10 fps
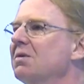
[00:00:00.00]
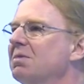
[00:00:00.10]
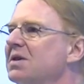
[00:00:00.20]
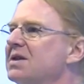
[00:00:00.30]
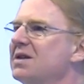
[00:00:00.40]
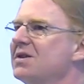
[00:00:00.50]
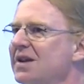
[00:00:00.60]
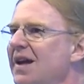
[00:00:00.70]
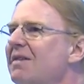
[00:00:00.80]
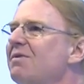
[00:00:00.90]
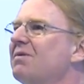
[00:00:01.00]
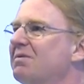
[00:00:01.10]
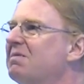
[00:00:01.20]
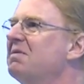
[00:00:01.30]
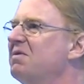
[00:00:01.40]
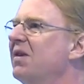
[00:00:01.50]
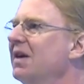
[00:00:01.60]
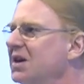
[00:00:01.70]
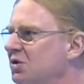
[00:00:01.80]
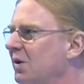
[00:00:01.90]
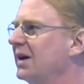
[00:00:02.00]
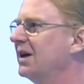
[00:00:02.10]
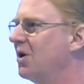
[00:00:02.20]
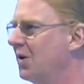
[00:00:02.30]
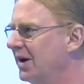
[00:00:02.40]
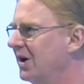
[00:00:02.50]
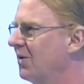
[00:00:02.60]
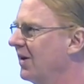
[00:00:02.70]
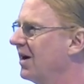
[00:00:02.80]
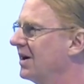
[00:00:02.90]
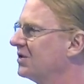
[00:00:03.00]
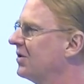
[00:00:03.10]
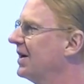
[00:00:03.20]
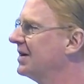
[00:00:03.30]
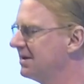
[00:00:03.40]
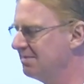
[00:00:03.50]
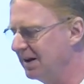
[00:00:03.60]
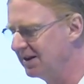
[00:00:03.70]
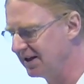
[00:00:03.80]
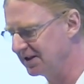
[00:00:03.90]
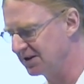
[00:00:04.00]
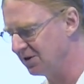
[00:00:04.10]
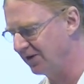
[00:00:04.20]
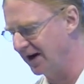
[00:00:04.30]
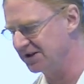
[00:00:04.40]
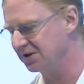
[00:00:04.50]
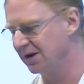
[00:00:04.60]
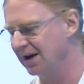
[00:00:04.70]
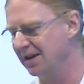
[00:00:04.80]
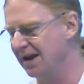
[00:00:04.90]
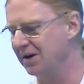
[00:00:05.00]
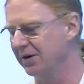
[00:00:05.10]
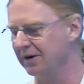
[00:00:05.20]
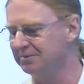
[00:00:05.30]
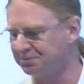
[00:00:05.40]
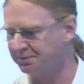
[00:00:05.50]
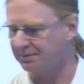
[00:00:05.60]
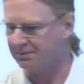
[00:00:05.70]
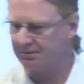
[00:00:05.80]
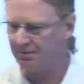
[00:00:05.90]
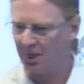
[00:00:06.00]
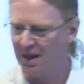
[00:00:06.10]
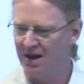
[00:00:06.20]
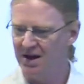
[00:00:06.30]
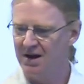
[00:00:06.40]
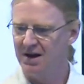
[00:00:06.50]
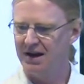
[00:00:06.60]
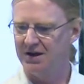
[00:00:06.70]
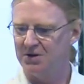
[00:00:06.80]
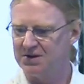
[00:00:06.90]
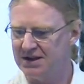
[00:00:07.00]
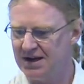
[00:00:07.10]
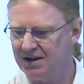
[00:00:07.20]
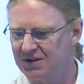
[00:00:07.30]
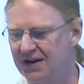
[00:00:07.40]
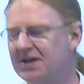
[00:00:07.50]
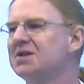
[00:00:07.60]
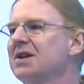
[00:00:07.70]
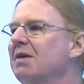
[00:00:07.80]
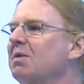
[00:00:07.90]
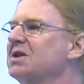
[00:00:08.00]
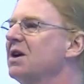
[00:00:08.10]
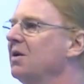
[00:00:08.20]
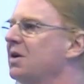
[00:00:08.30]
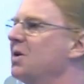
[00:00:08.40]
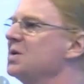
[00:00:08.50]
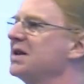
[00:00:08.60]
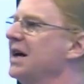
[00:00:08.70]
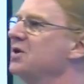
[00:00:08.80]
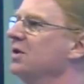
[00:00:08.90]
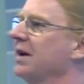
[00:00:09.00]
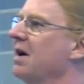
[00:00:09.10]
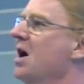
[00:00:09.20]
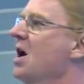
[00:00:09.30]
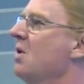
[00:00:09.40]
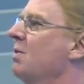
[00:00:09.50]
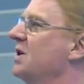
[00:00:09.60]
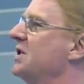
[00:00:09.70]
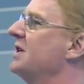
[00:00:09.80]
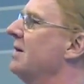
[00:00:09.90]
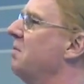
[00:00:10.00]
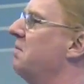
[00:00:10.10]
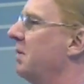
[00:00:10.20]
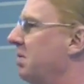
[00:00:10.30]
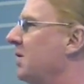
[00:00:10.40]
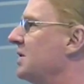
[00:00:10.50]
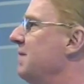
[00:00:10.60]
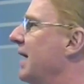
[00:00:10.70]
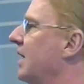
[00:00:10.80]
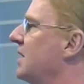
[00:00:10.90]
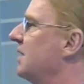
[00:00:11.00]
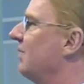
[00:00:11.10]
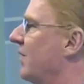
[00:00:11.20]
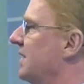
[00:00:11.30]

there's a lot of fairly tricky coding going on, trying to make things go faster again in that area. And you're seeing things like what's called co-scheduling, which is a proposed mechanism for the